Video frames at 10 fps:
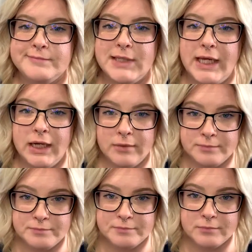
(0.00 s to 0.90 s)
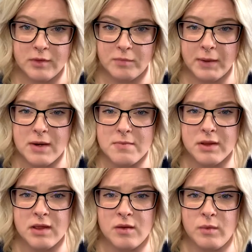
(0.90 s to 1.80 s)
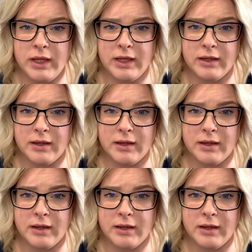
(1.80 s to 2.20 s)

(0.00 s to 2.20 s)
Yeah, it's been a busy week.